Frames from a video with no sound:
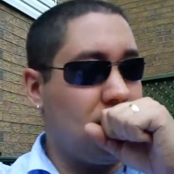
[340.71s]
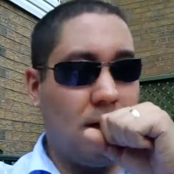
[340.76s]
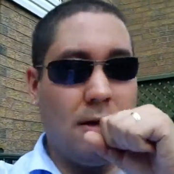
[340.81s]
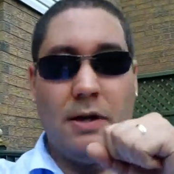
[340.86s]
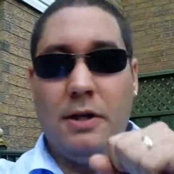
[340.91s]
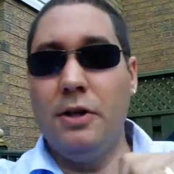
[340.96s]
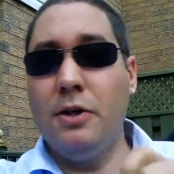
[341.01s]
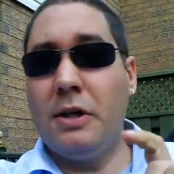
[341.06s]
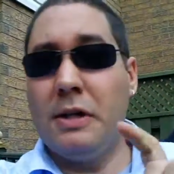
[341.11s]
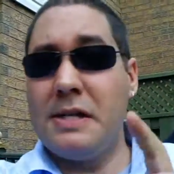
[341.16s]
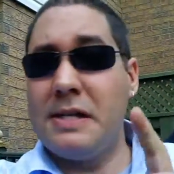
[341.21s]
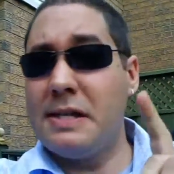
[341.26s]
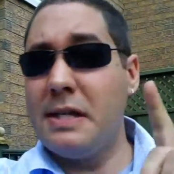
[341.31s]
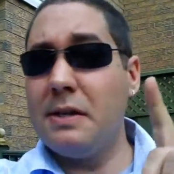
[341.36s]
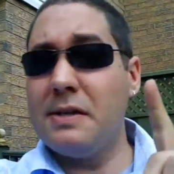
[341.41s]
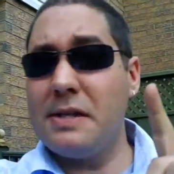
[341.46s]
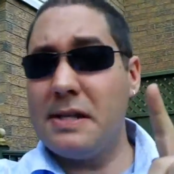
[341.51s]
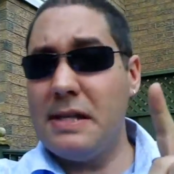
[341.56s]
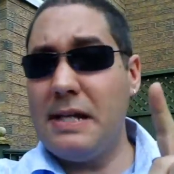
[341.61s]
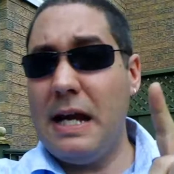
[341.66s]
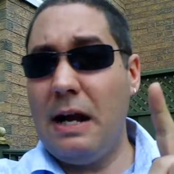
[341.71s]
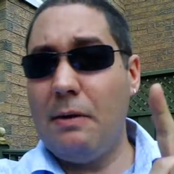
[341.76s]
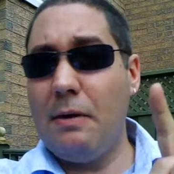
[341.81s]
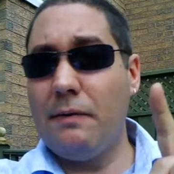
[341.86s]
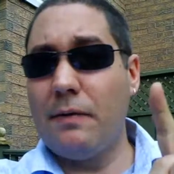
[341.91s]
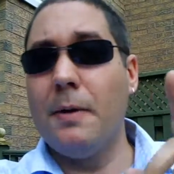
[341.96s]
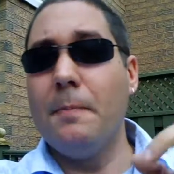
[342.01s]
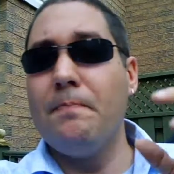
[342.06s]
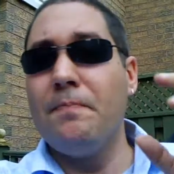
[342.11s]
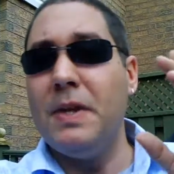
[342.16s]
sorry, you can still see,
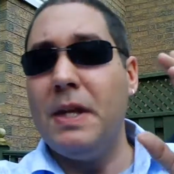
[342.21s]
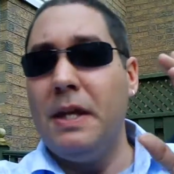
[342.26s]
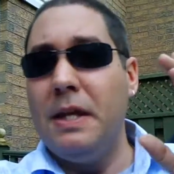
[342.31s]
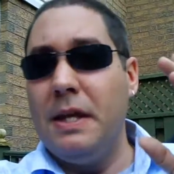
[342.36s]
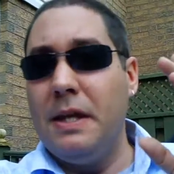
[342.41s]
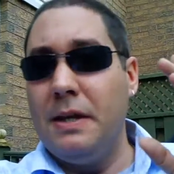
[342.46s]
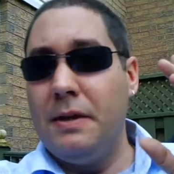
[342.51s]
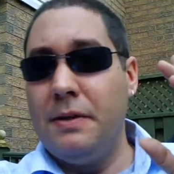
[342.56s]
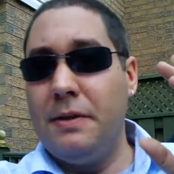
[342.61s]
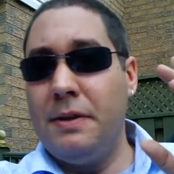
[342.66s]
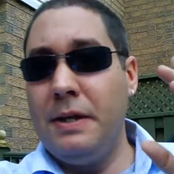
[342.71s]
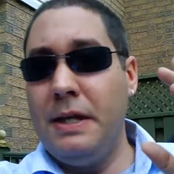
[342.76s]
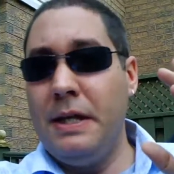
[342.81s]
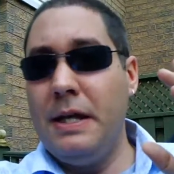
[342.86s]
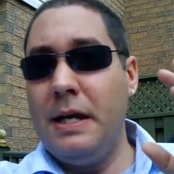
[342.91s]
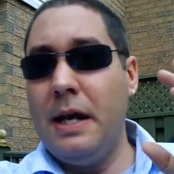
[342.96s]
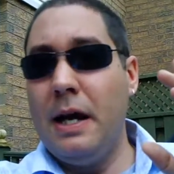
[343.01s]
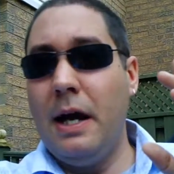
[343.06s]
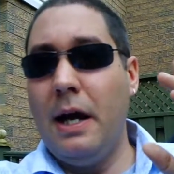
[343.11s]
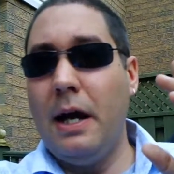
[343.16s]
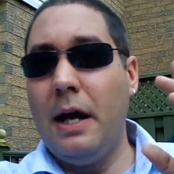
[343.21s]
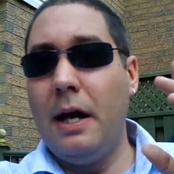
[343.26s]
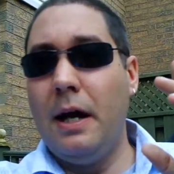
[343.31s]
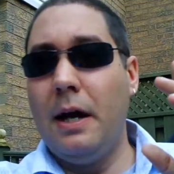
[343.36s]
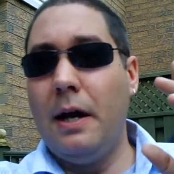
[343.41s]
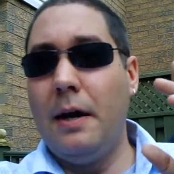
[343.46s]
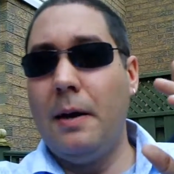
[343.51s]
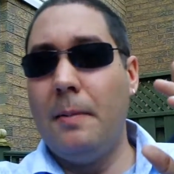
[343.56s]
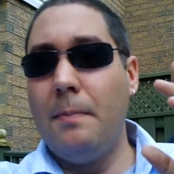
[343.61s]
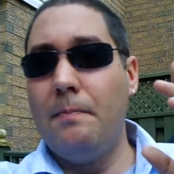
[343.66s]
however, the
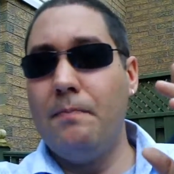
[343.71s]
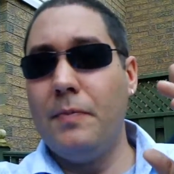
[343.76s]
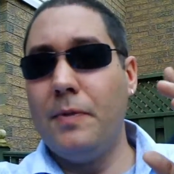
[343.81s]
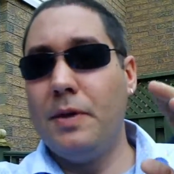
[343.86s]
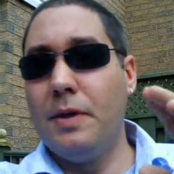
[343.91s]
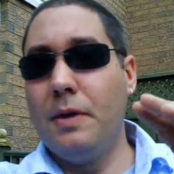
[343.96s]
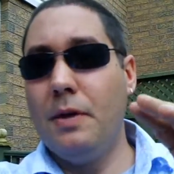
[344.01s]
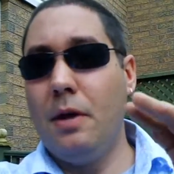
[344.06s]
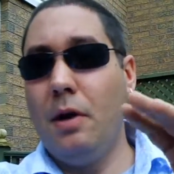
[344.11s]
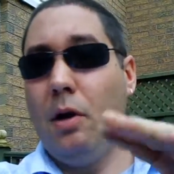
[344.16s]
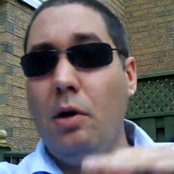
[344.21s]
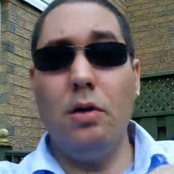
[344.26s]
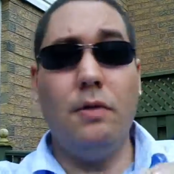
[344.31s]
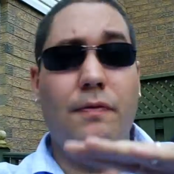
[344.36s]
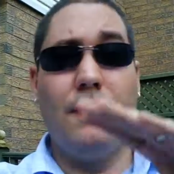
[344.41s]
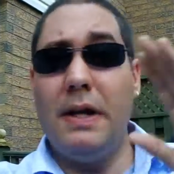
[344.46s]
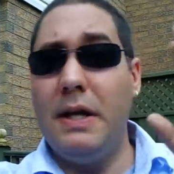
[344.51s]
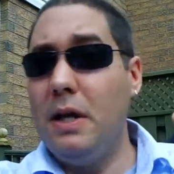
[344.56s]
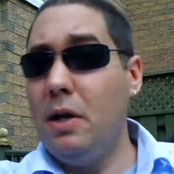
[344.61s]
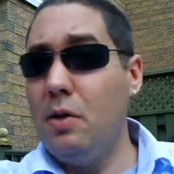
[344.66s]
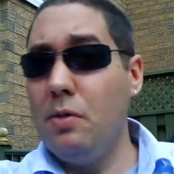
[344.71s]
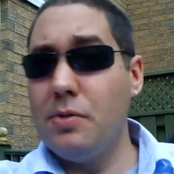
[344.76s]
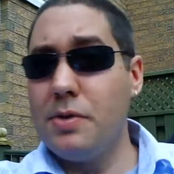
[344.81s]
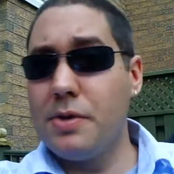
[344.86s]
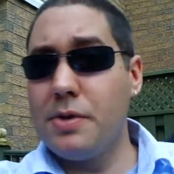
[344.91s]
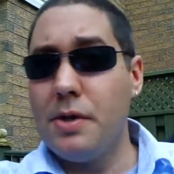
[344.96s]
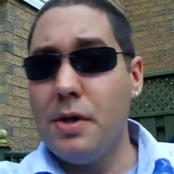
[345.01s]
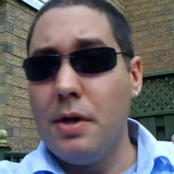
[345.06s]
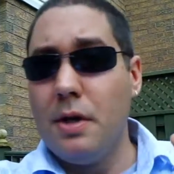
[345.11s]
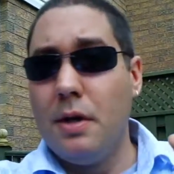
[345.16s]
um, all the
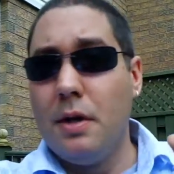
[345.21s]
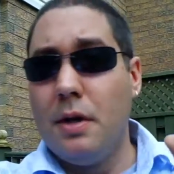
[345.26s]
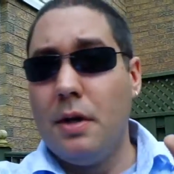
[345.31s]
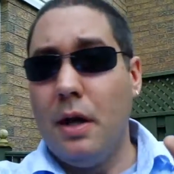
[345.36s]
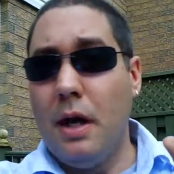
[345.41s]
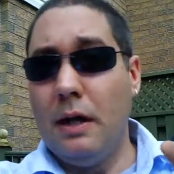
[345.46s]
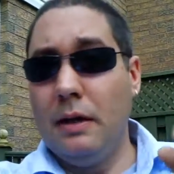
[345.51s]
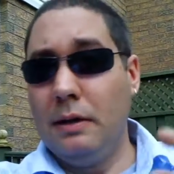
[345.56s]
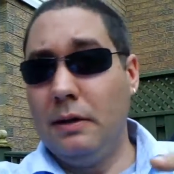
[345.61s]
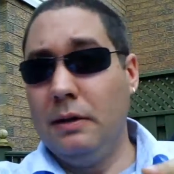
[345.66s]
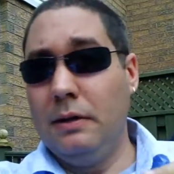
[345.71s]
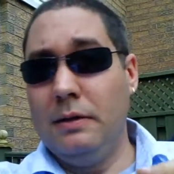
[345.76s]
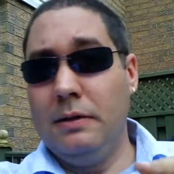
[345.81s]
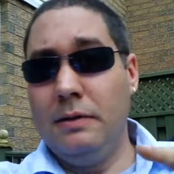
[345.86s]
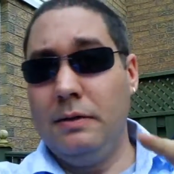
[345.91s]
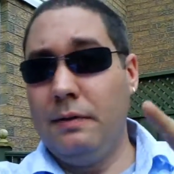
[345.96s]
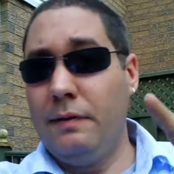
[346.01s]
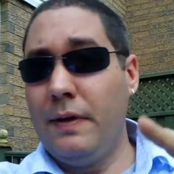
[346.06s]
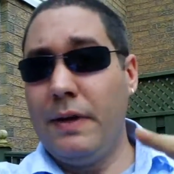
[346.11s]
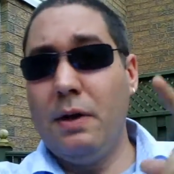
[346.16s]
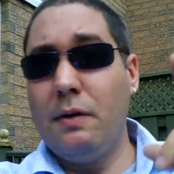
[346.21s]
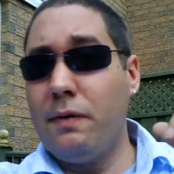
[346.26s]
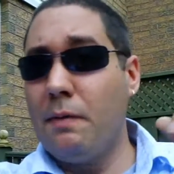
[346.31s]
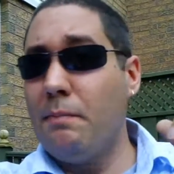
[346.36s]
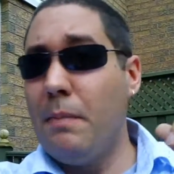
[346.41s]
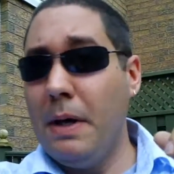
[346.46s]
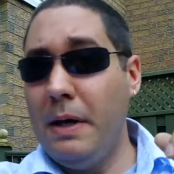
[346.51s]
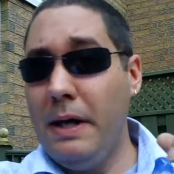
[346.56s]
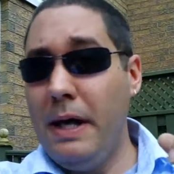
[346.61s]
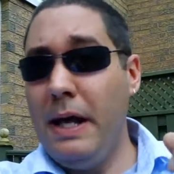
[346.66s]
videos, uh, the video
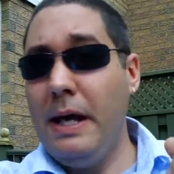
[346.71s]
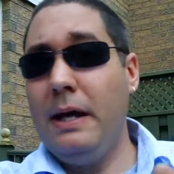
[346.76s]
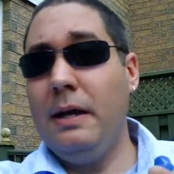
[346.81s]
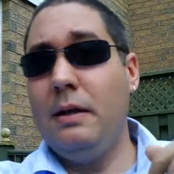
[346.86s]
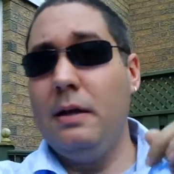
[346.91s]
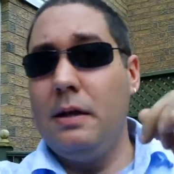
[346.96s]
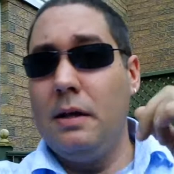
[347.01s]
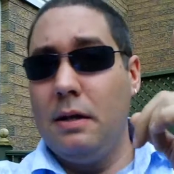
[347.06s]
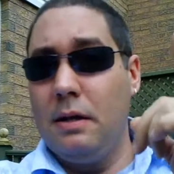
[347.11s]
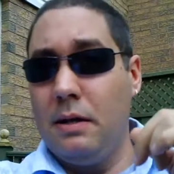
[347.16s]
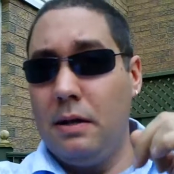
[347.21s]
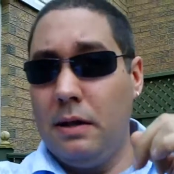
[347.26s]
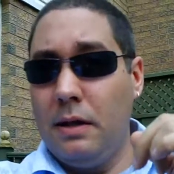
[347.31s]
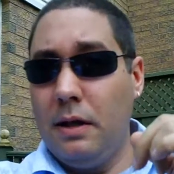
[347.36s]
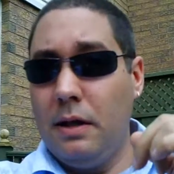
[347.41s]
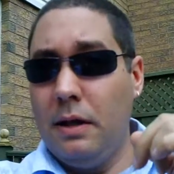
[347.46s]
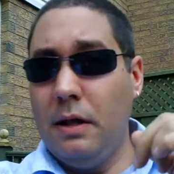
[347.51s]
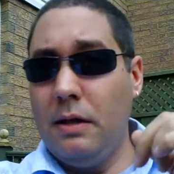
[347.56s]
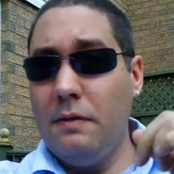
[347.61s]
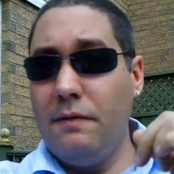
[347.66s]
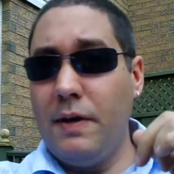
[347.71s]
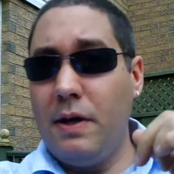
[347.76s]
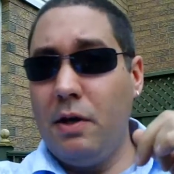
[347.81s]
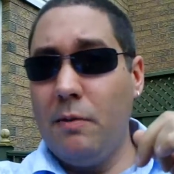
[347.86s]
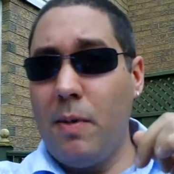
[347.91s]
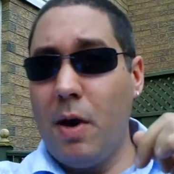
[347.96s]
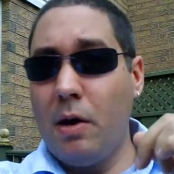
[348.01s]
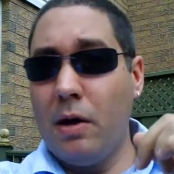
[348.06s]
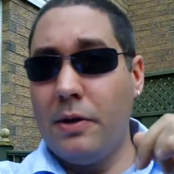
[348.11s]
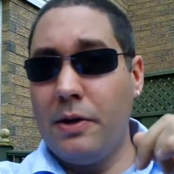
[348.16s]
from Monday, in the
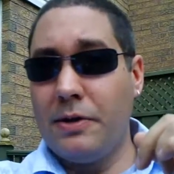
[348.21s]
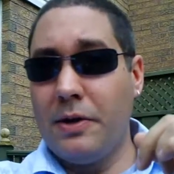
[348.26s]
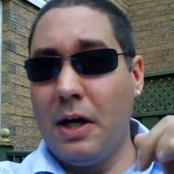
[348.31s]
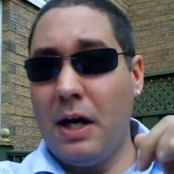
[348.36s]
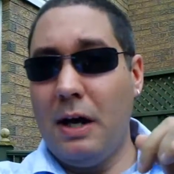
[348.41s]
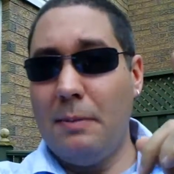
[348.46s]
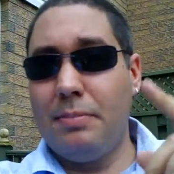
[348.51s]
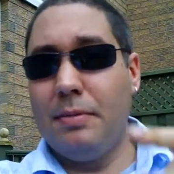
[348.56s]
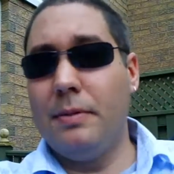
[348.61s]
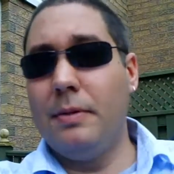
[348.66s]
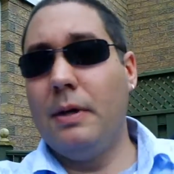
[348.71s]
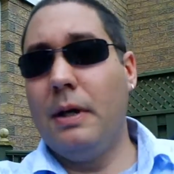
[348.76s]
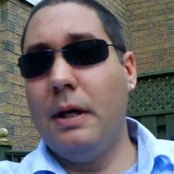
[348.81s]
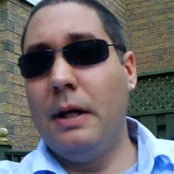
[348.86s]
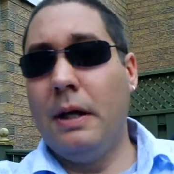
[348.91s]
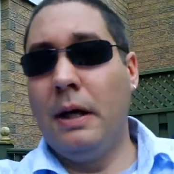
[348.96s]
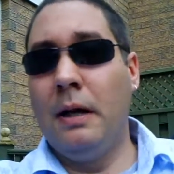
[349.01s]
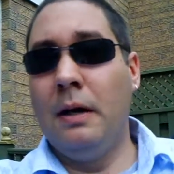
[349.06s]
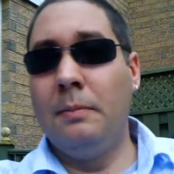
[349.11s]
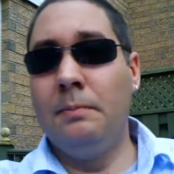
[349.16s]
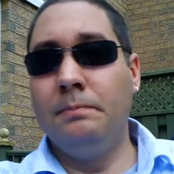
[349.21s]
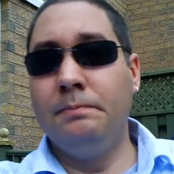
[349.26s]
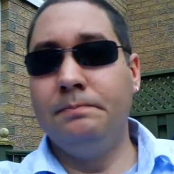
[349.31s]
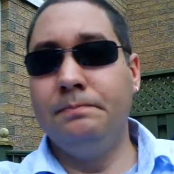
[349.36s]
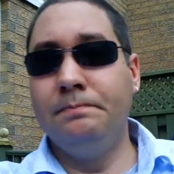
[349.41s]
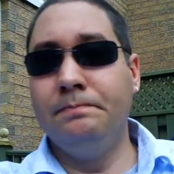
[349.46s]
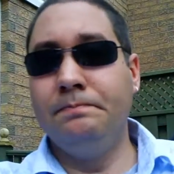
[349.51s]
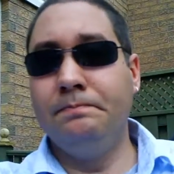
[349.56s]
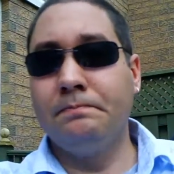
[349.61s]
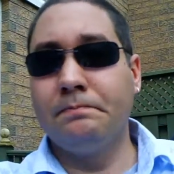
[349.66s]
video bar at the top.
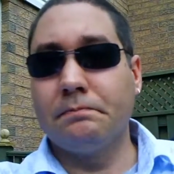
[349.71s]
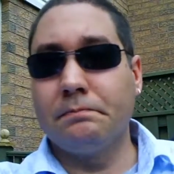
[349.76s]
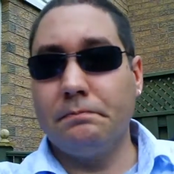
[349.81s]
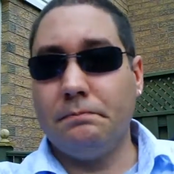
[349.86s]
Um,